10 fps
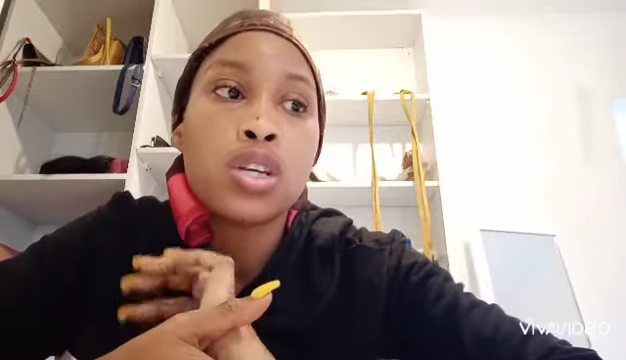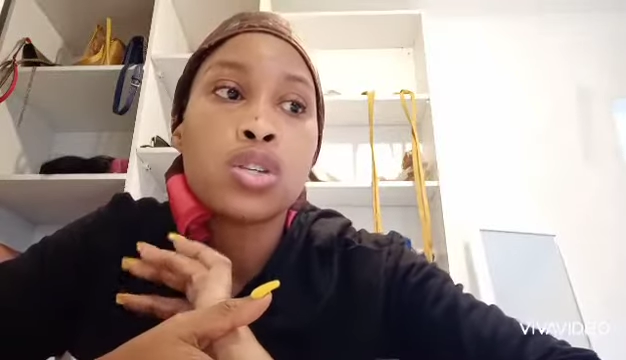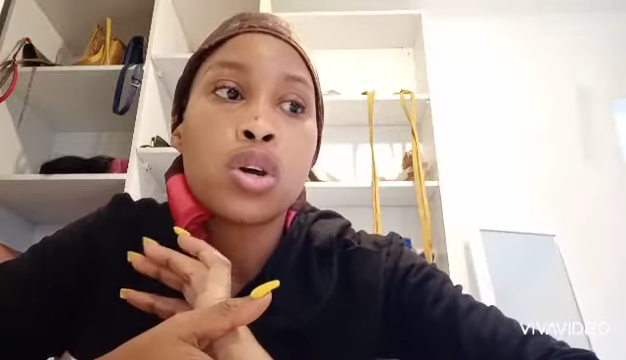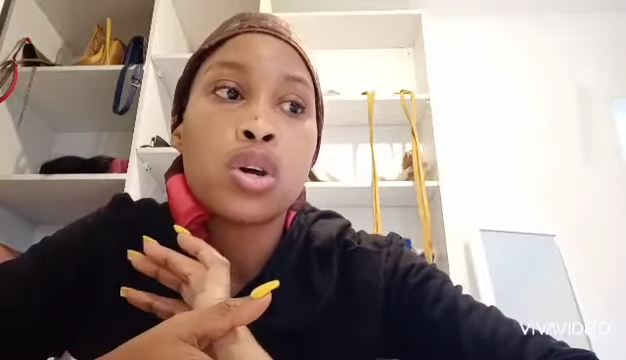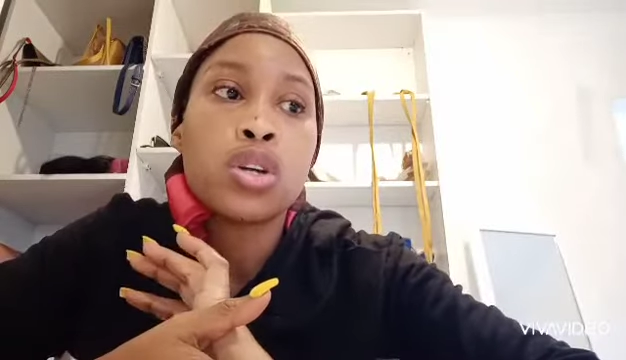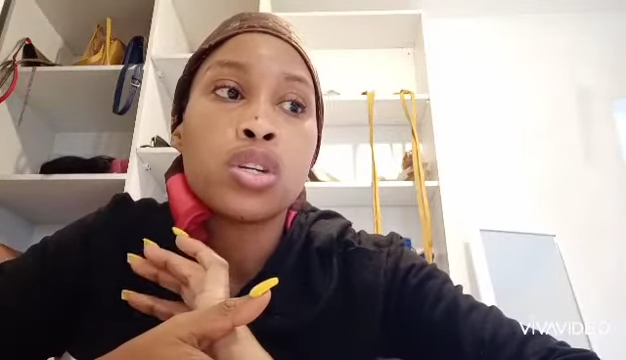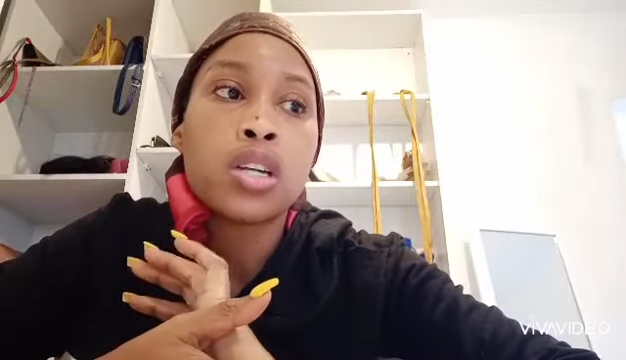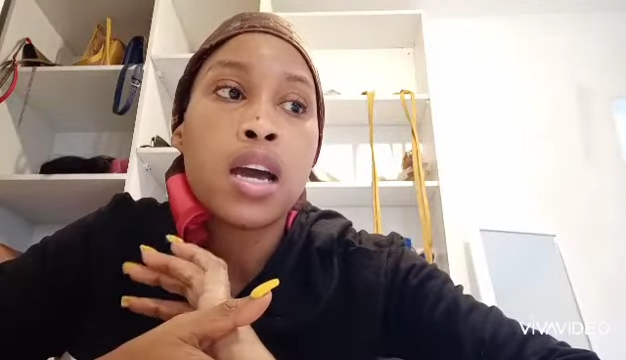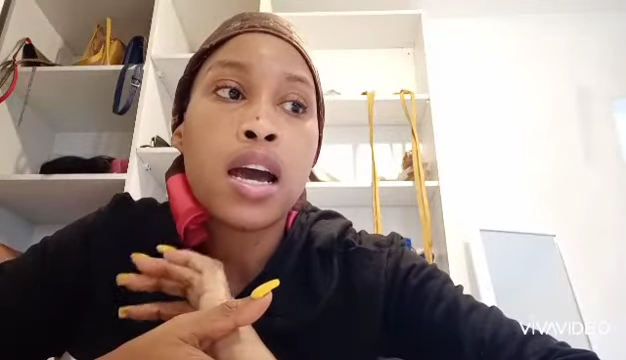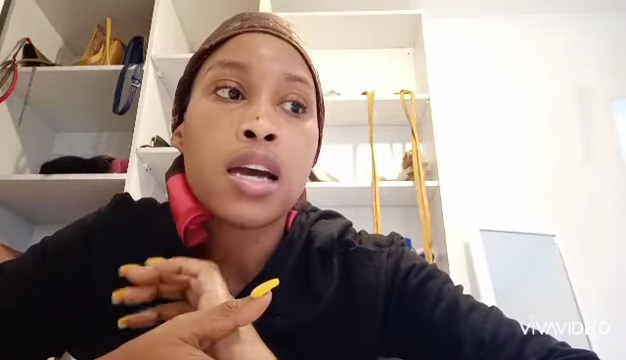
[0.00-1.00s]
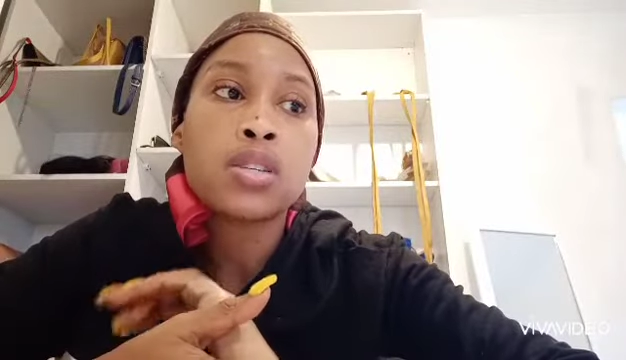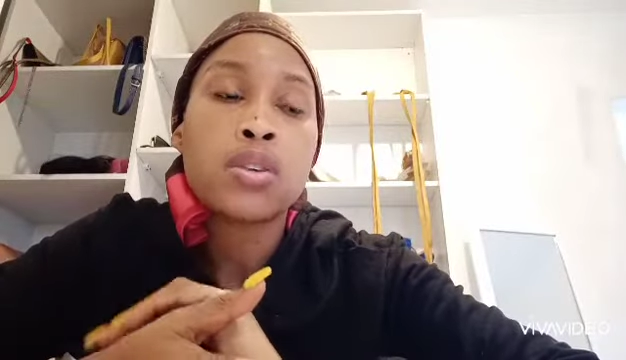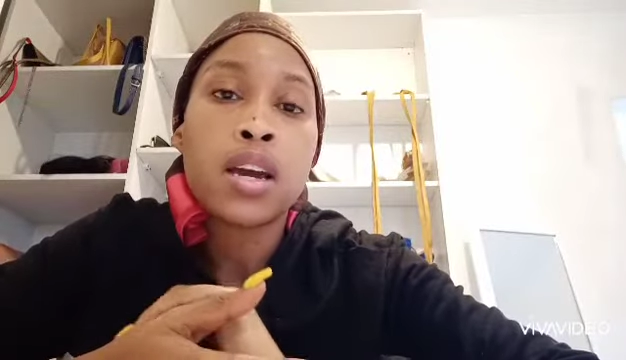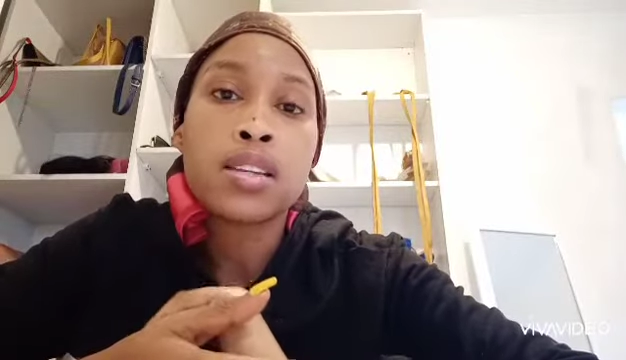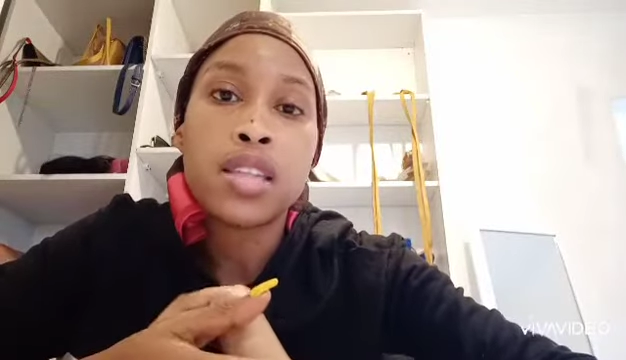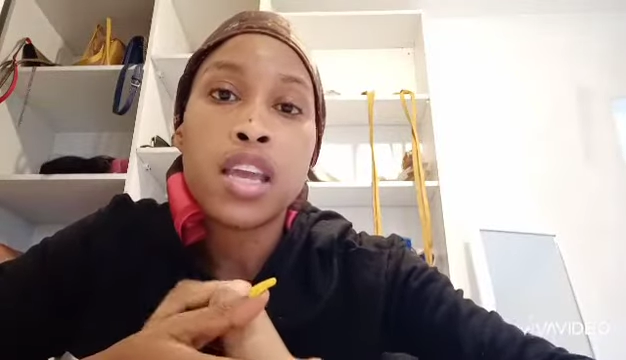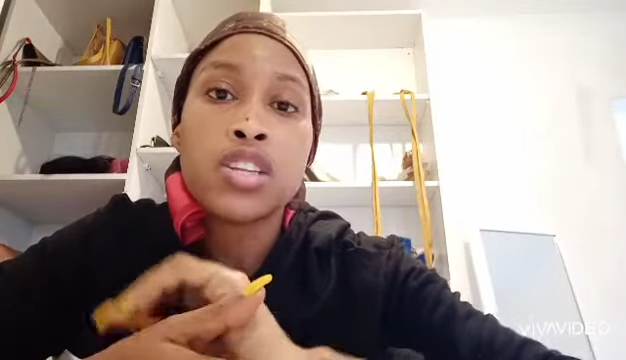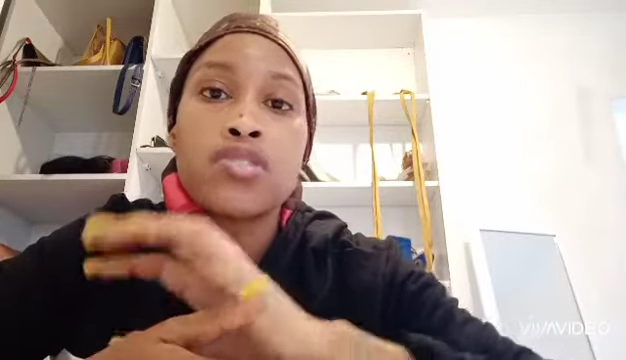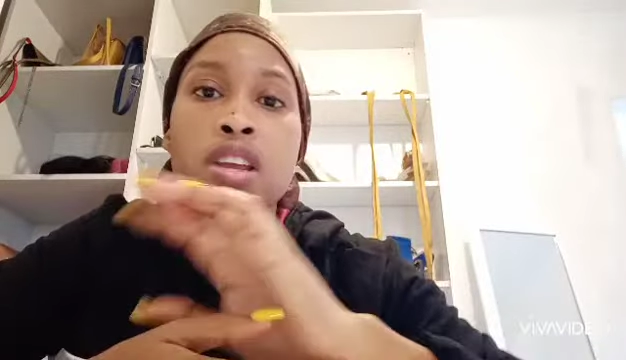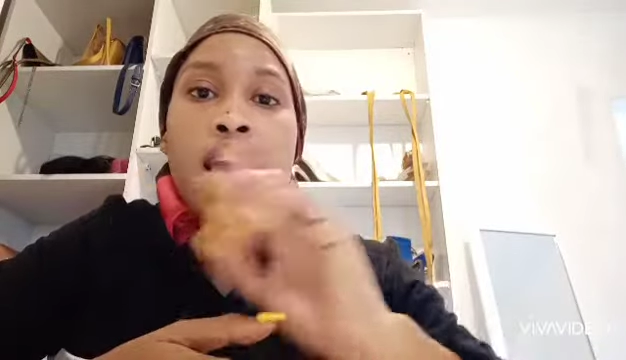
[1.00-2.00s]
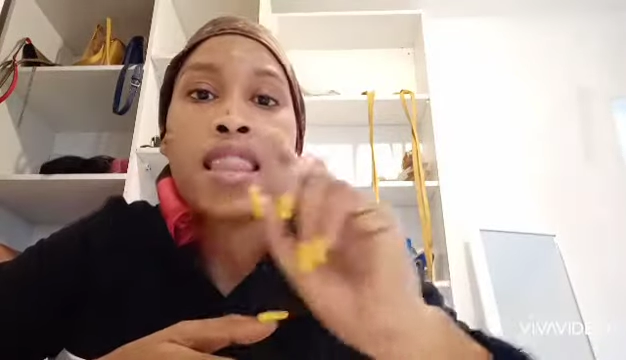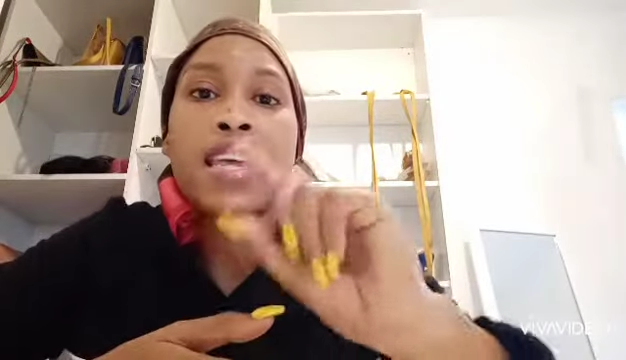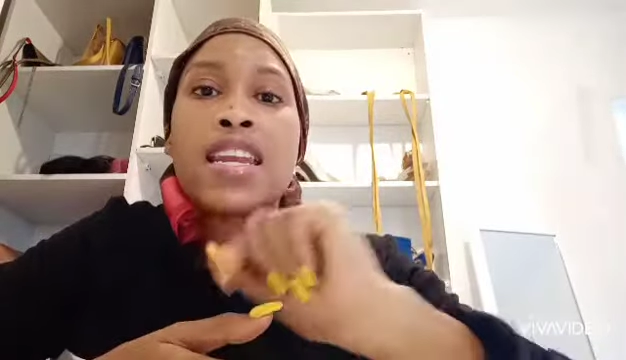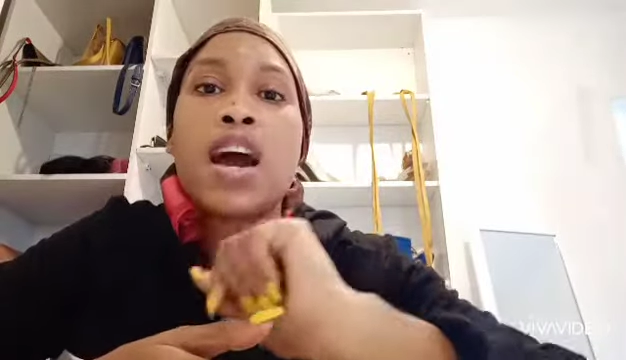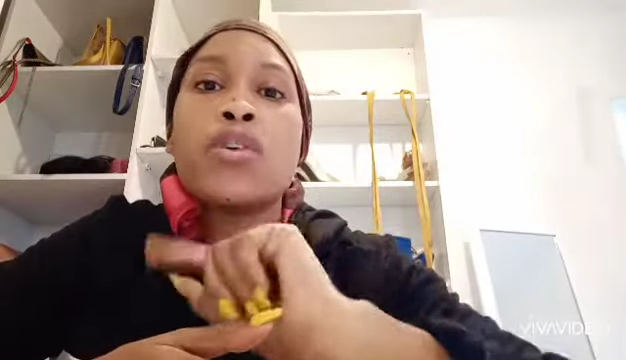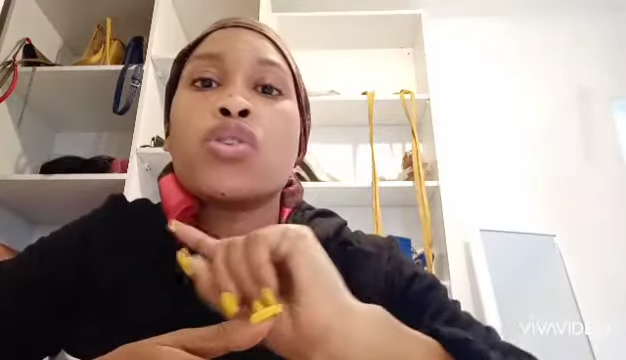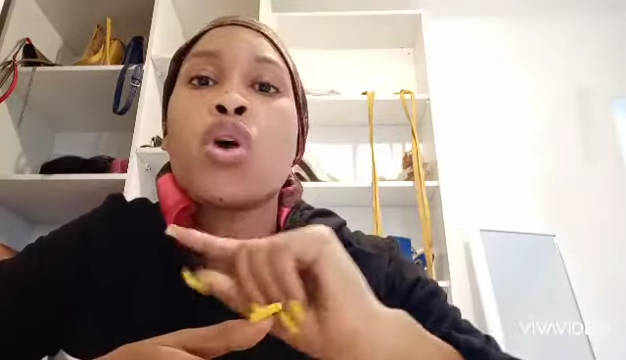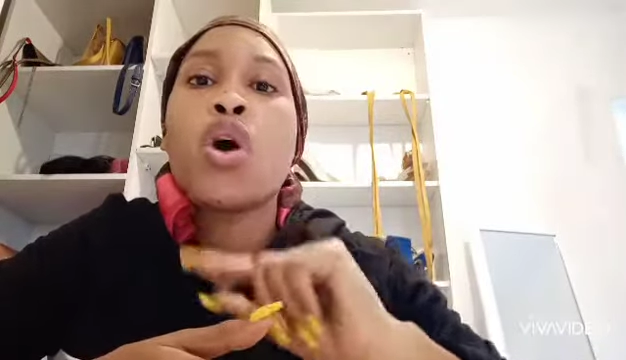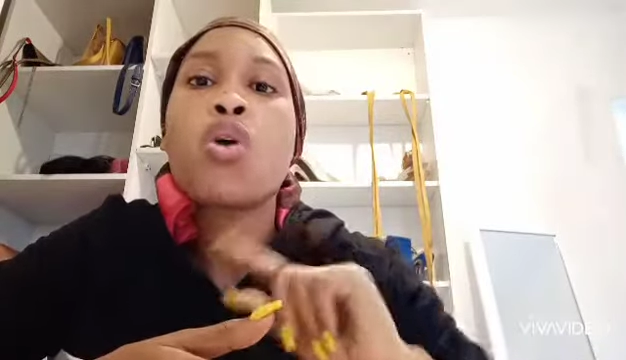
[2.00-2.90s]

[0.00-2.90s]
So now day three, and then now your